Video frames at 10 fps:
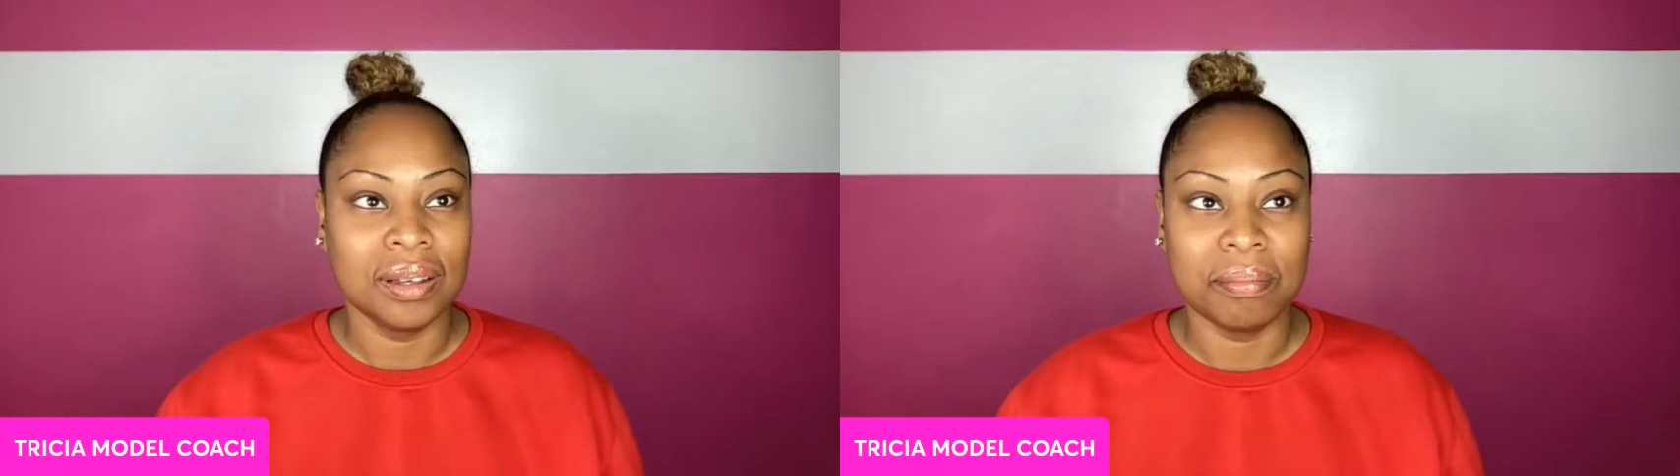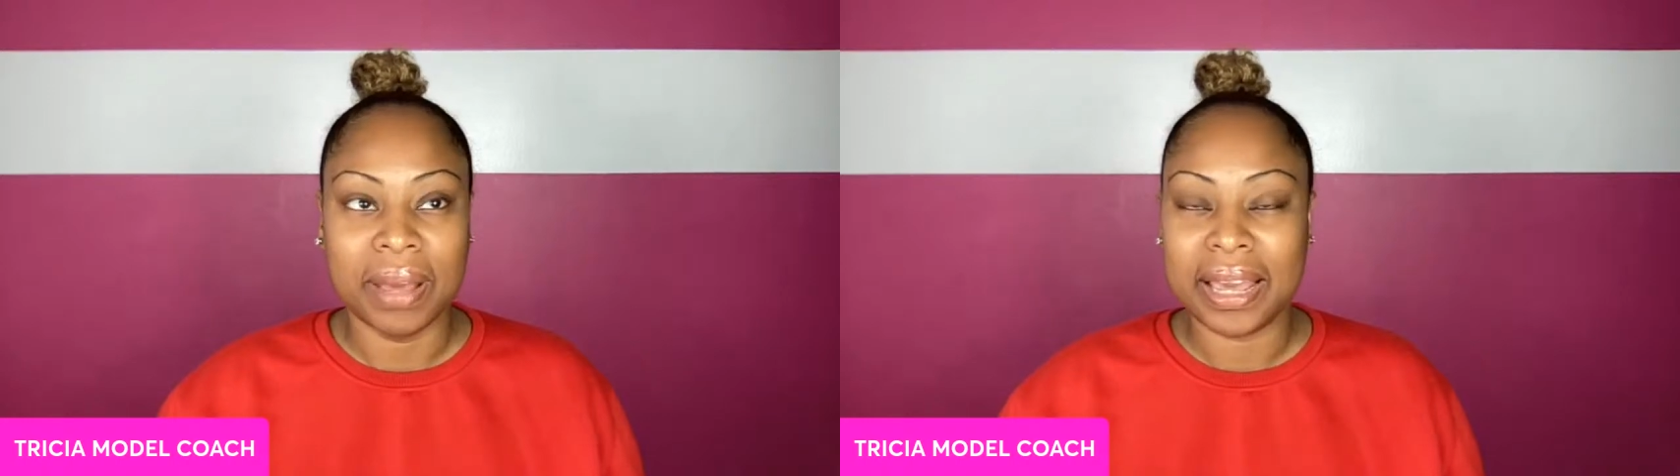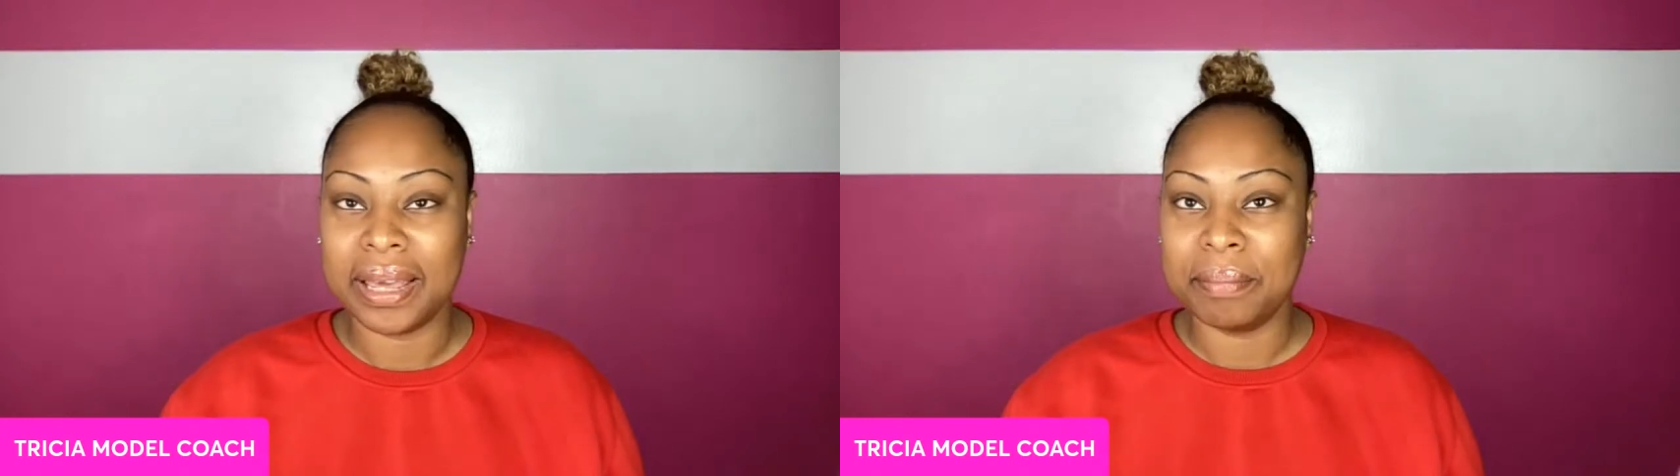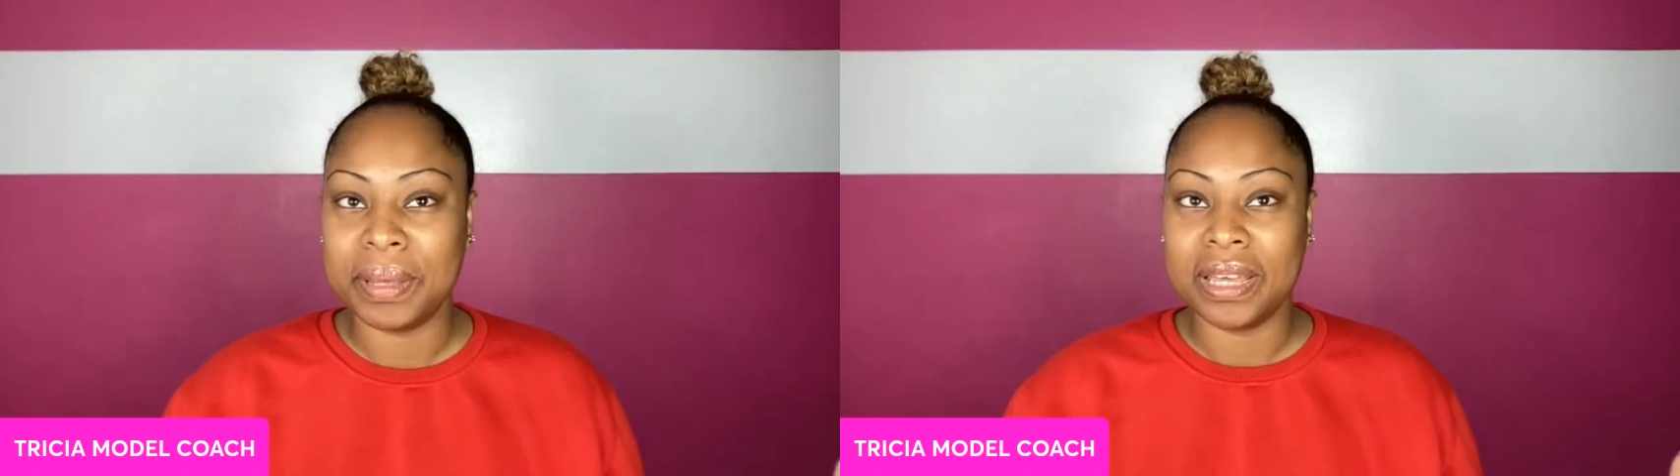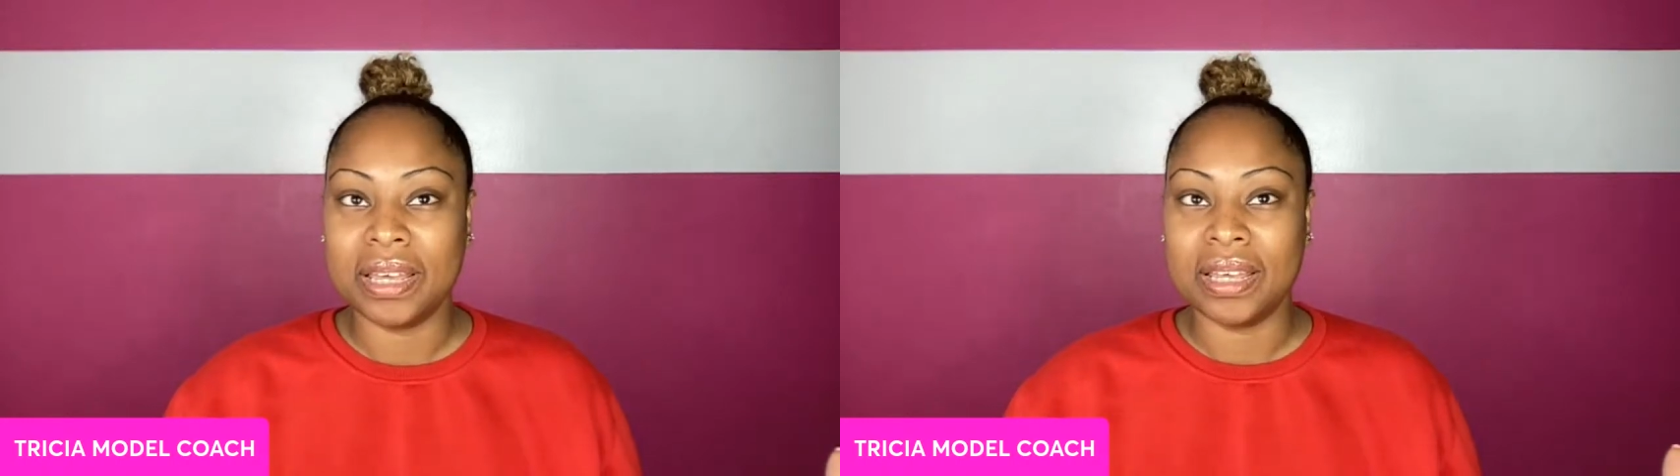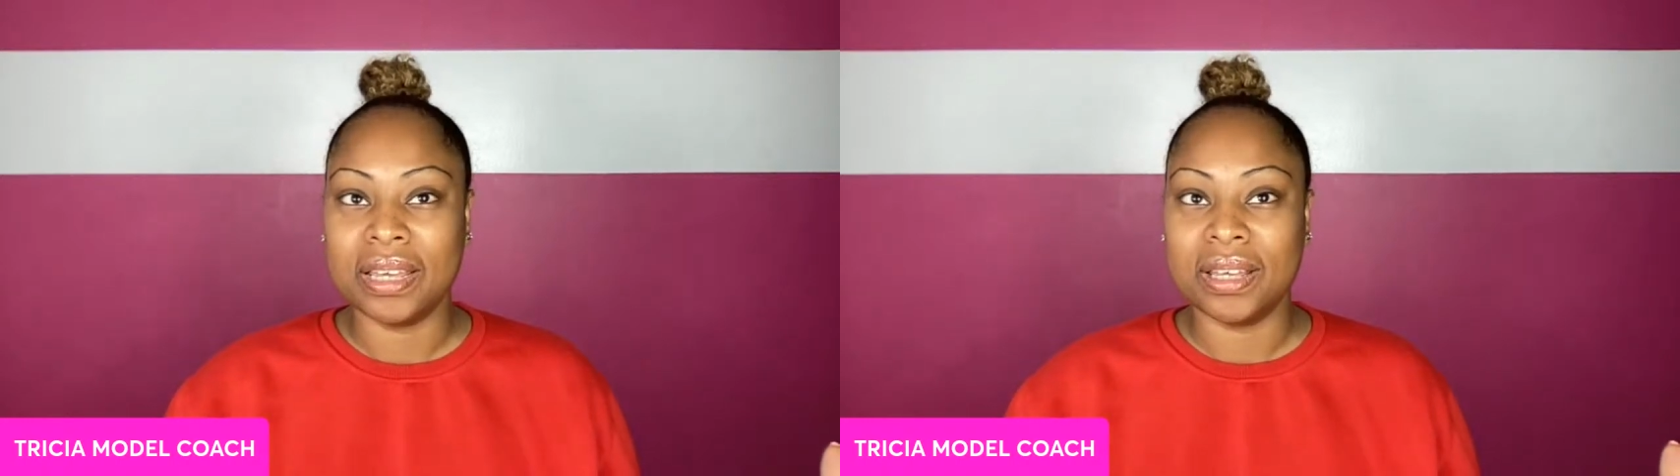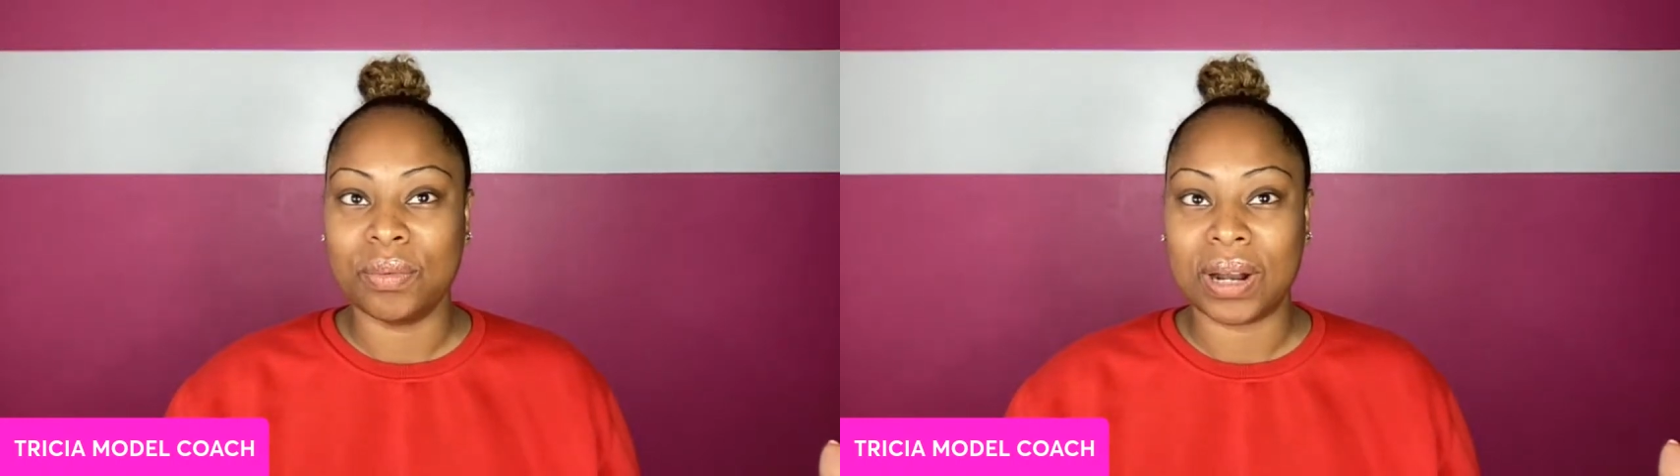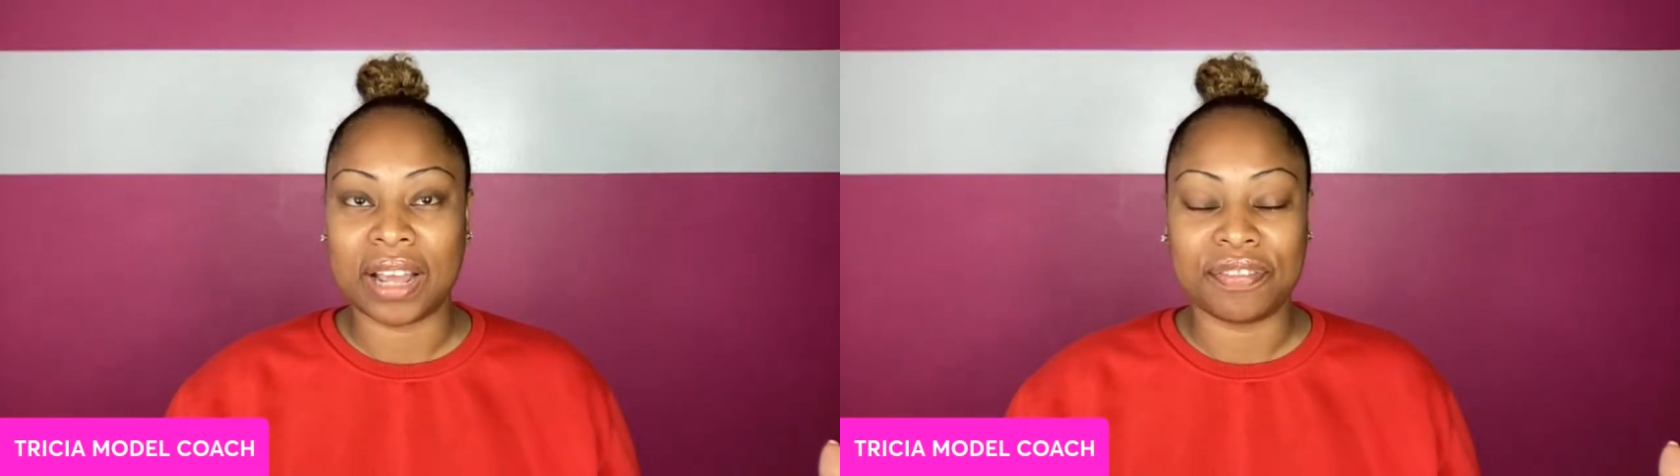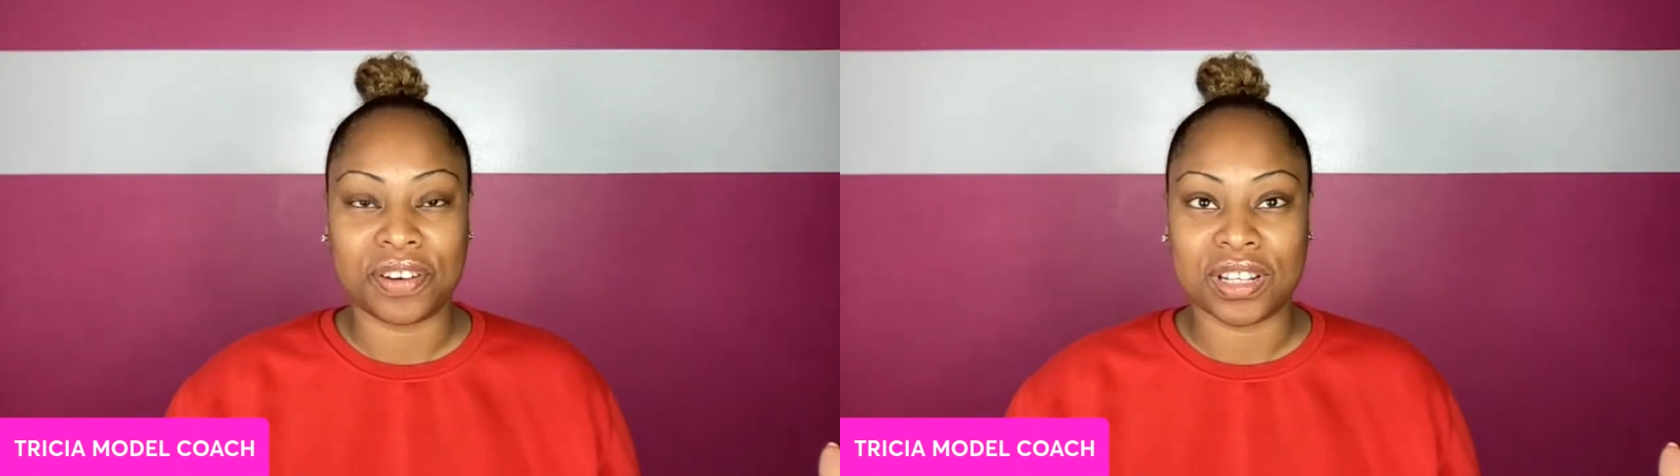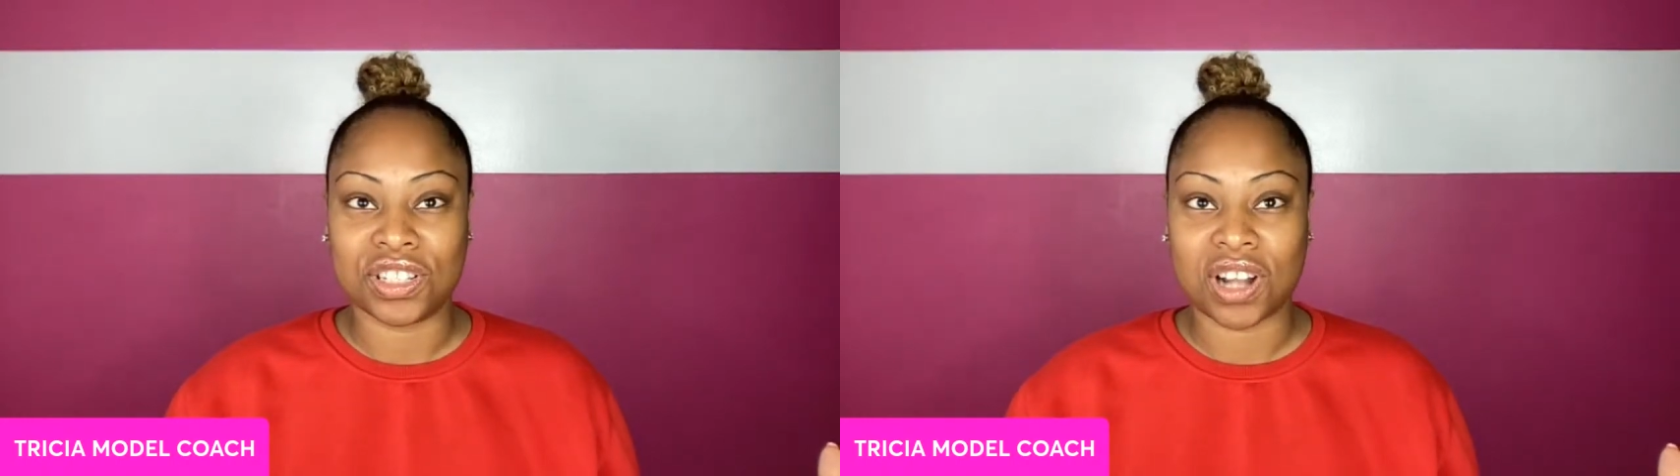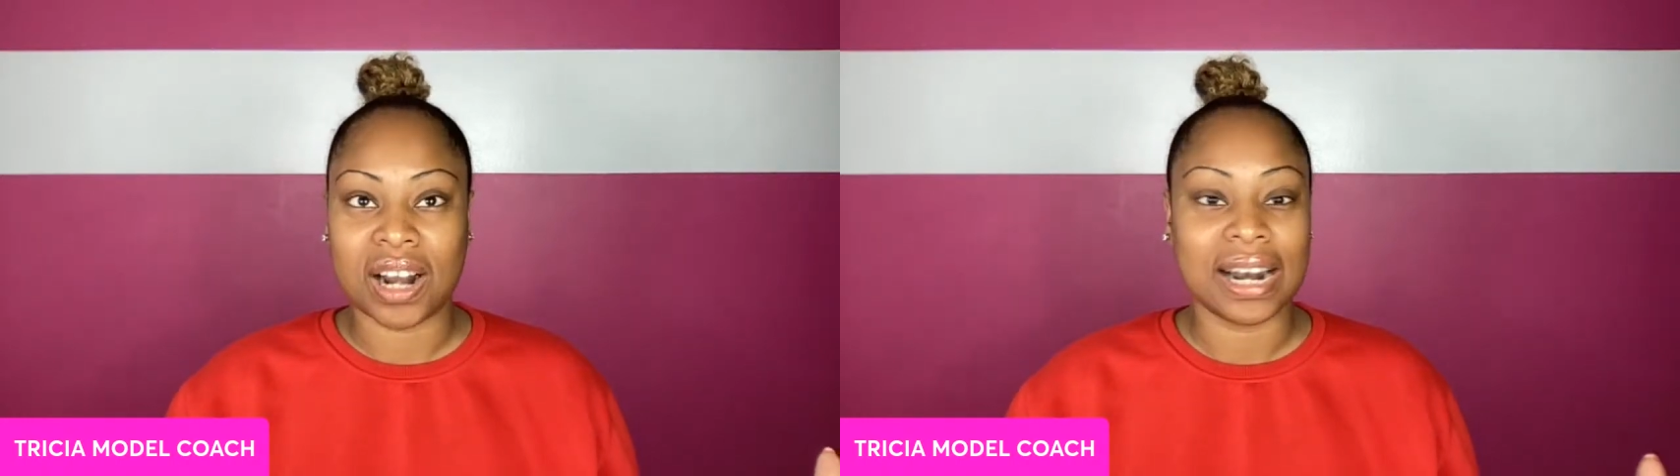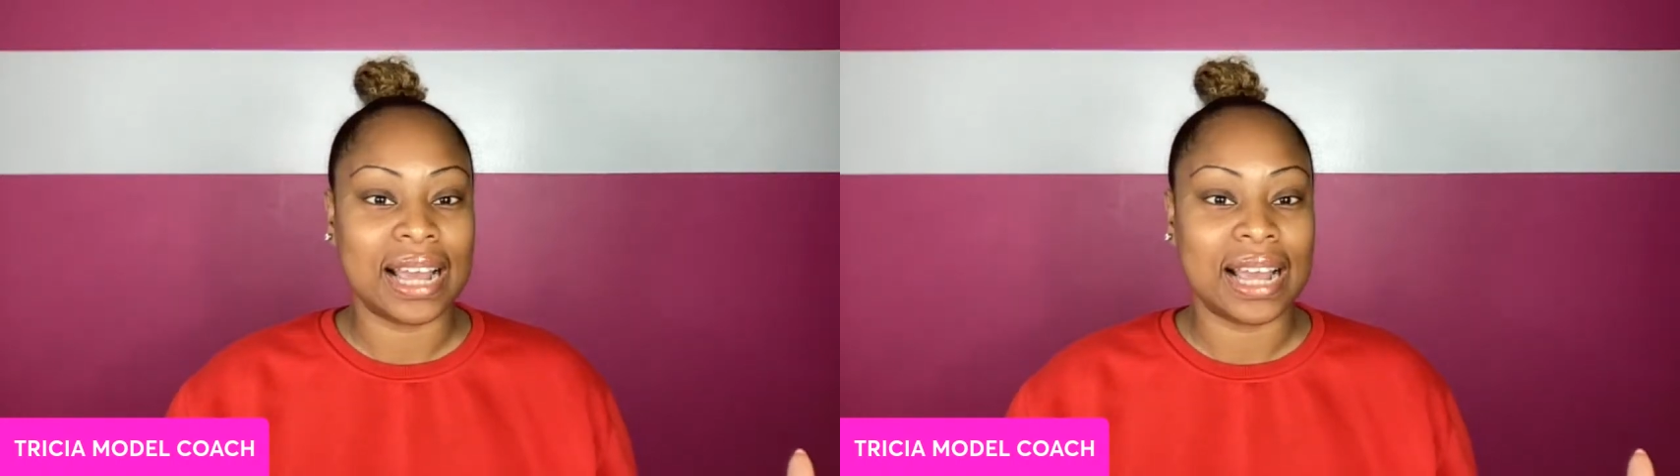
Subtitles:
maybe when I first started,